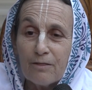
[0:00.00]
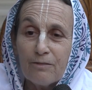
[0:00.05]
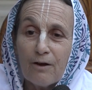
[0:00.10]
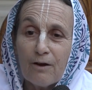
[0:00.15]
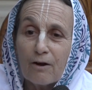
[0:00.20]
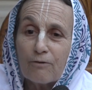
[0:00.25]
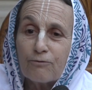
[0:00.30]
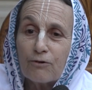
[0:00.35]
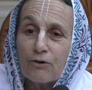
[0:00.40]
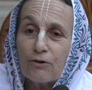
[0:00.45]

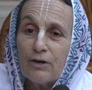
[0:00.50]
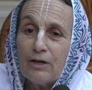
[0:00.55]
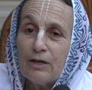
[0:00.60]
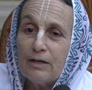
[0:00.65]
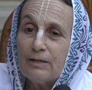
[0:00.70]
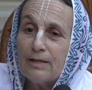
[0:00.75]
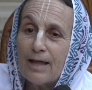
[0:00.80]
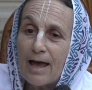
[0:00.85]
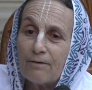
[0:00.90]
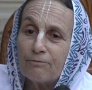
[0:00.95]
Therefore,
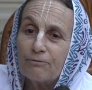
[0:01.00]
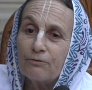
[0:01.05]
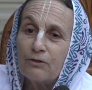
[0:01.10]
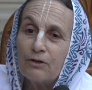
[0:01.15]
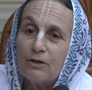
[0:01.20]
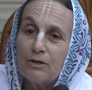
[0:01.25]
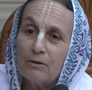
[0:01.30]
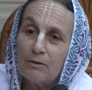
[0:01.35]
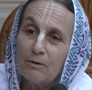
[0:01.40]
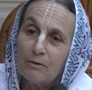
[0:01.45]
he left
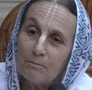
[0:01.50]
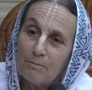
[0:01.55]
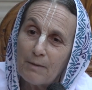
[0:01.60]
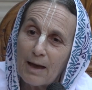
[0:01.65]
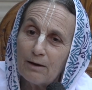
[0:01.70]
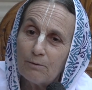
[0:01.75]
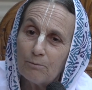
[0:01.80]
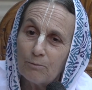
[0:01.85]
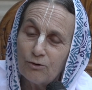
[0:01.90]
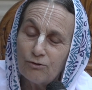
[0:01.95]
the
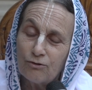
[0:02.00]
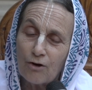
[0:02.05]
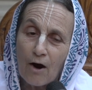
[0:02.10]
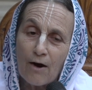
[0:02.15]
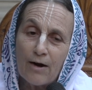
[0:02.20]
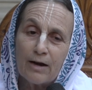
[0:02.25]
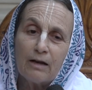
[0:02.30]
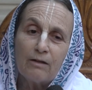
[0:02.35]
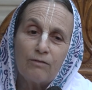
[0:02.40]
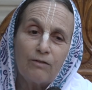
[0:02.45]

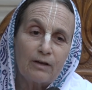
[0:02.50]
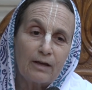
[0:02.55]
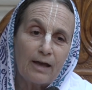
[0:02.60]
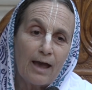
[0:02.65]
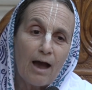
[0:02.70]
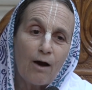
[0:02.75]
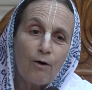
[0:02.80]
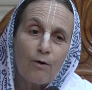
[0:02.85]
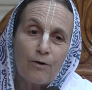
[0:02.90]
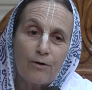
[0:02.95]
majority of the
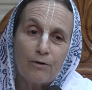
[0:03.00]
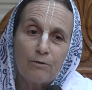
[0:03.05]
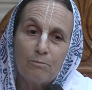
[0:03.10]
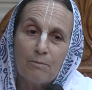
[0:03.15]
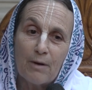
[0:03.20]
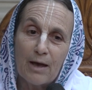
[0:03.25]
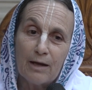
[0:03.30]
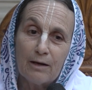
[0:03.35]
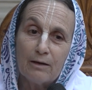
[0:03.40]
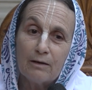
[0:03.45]
cowherd
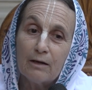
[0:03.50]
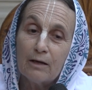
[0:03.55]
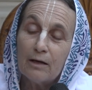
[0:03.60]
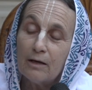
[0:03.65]
men